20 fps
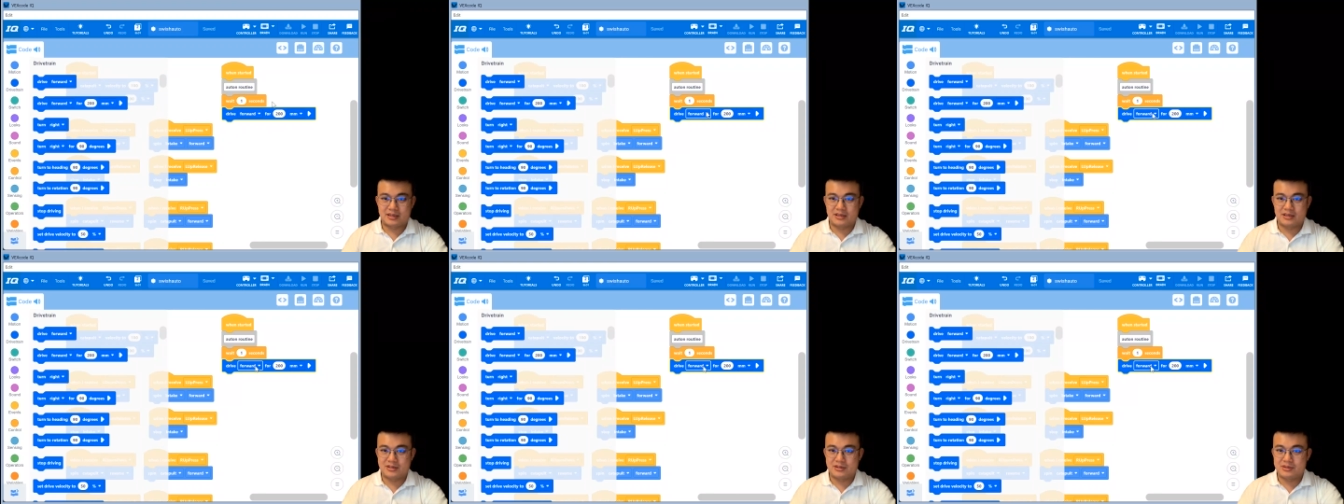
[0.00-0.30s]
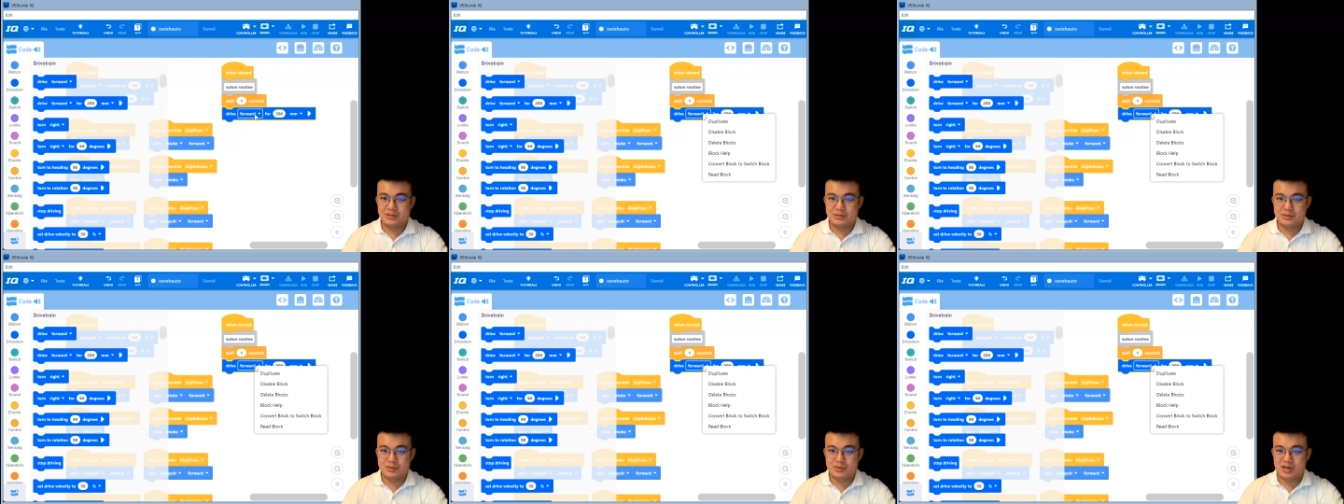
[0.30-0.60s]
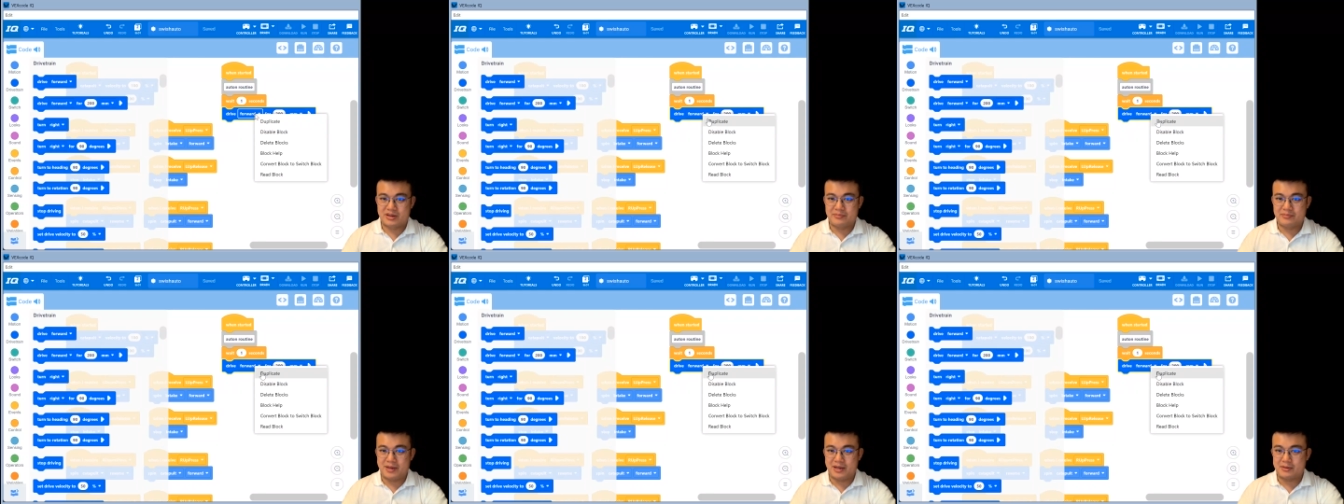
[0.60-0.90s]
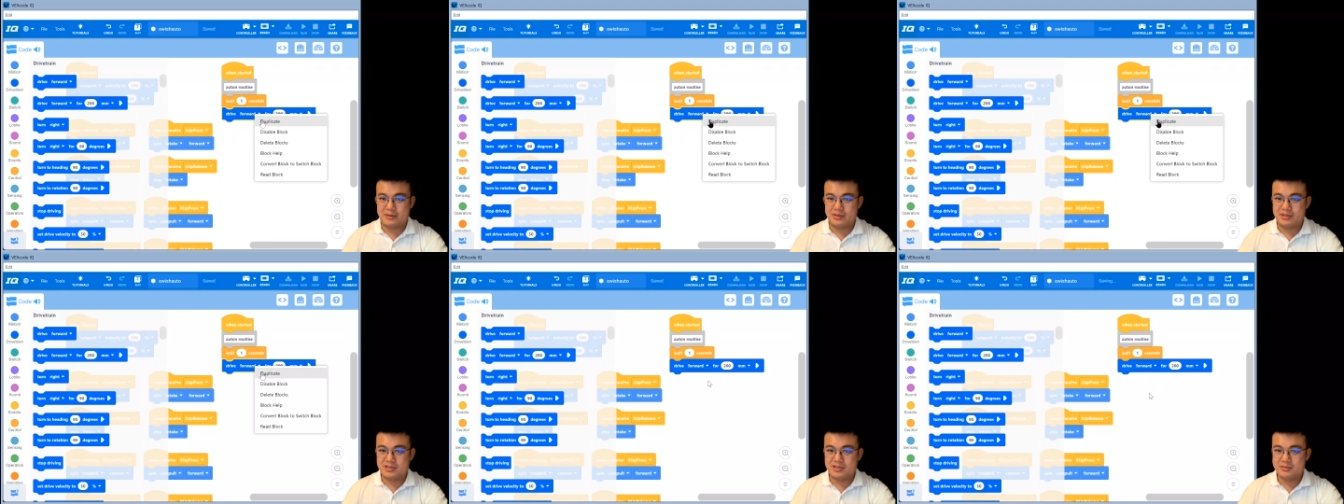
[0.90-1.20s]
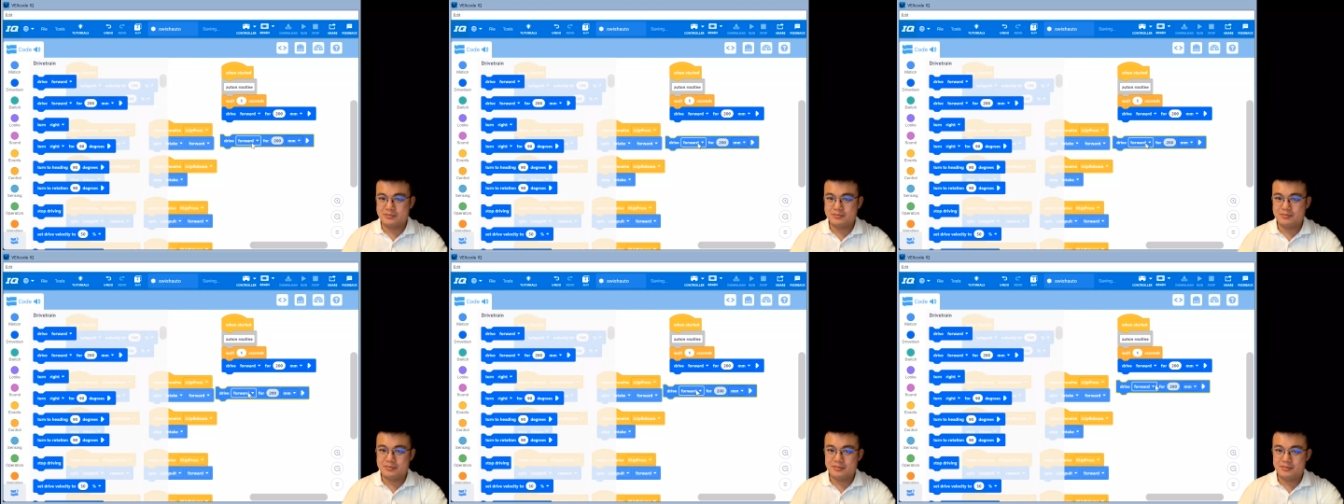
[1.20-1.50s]
can drive
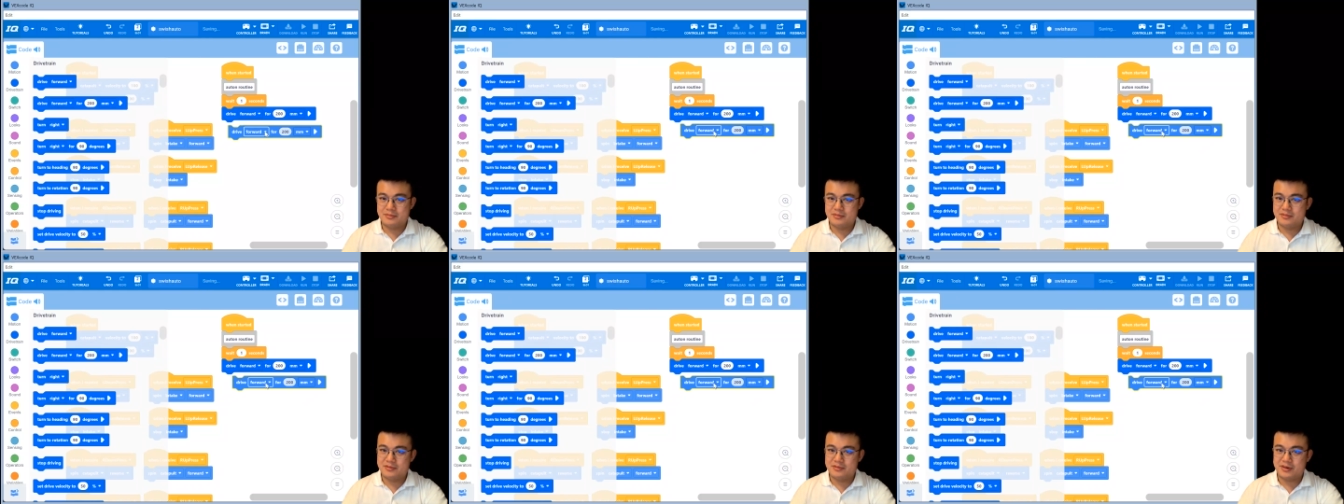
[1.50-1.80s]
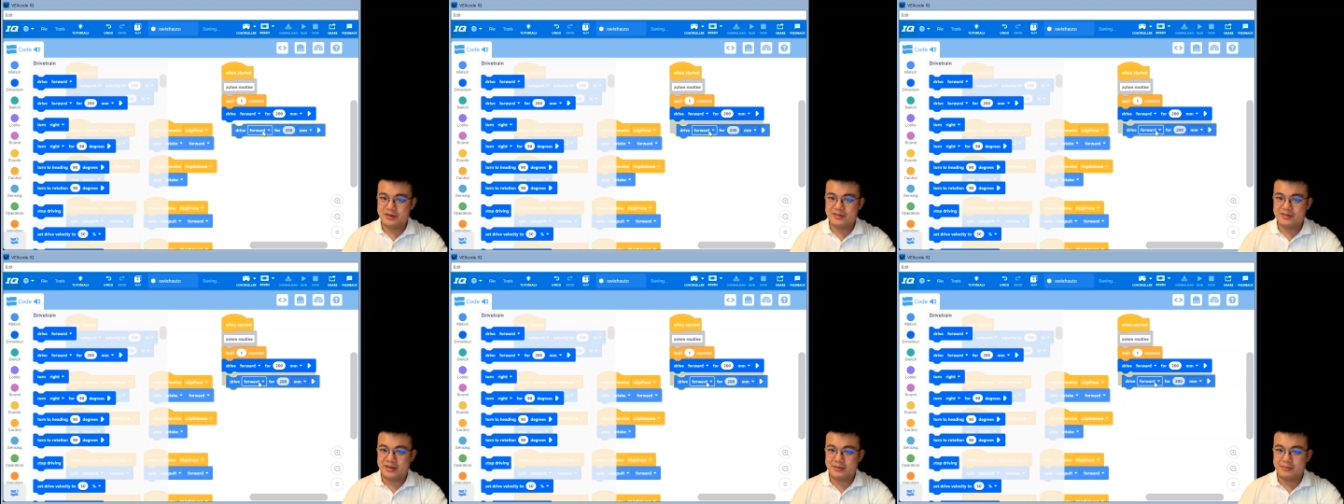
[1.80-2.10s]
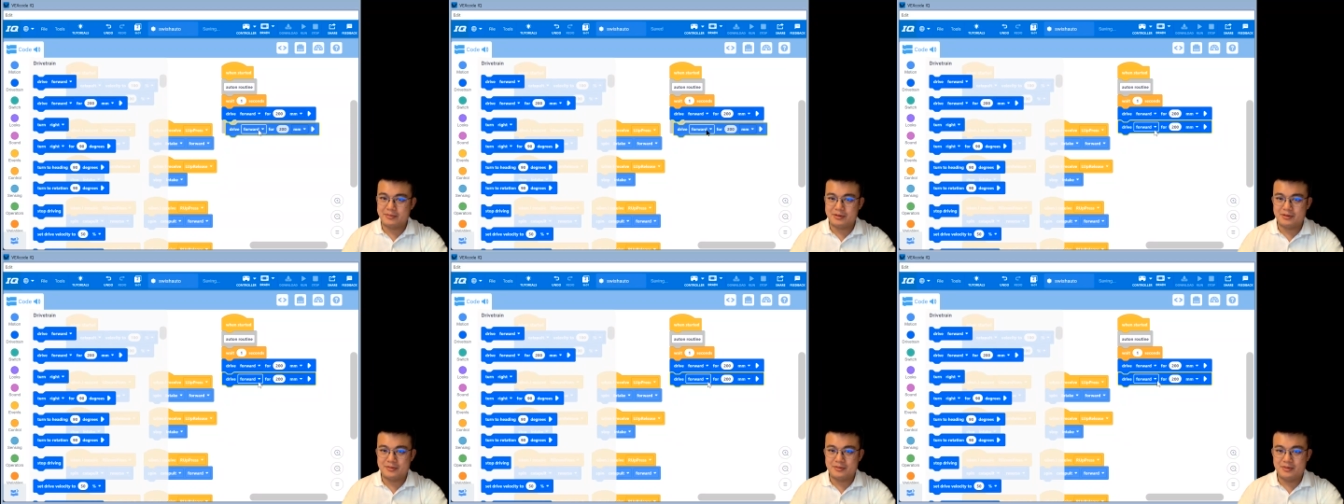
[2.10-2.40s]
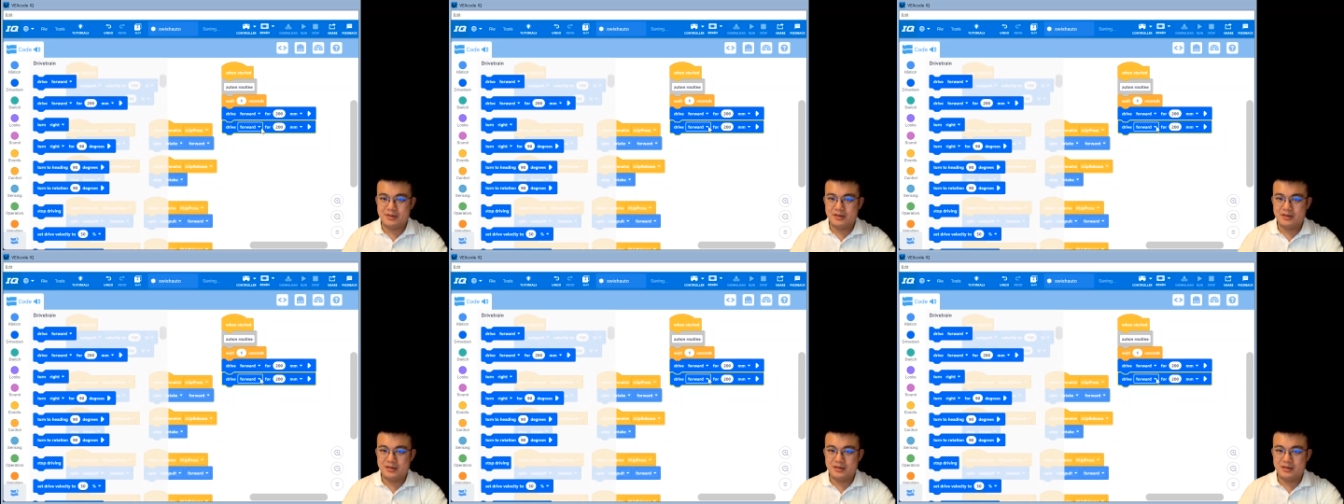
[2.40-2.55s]
backwards, for example.